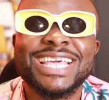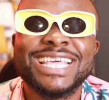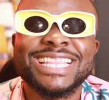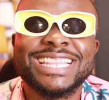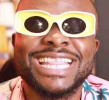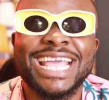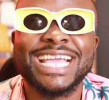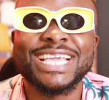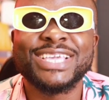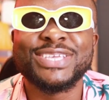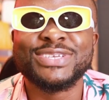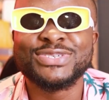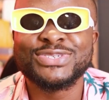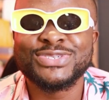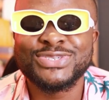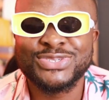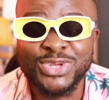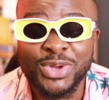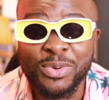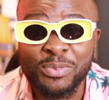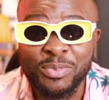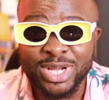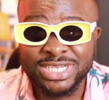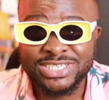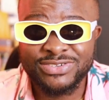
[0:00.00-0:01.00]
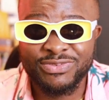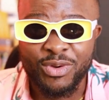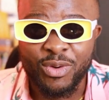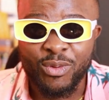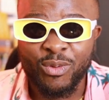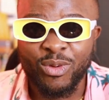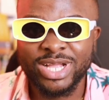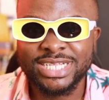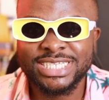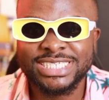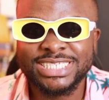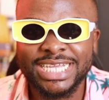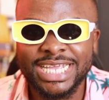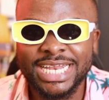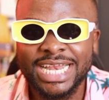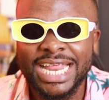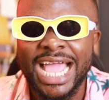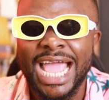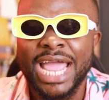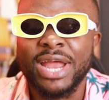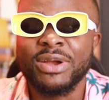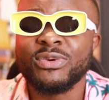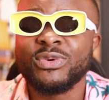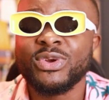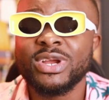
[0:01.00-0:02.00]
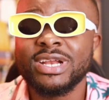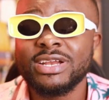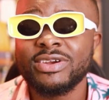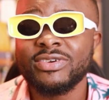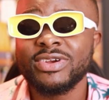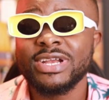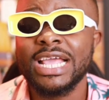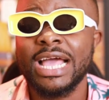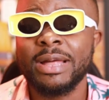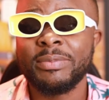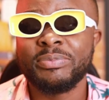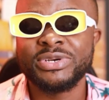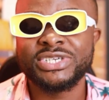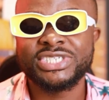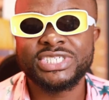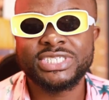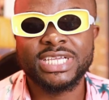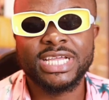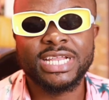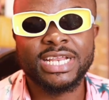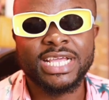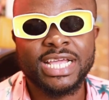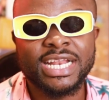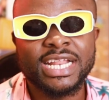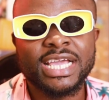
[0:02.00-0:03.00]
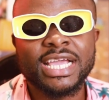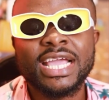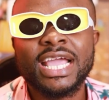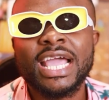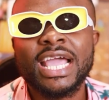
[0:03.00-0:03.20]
Thank you so much for watching. I really, really appreciate it.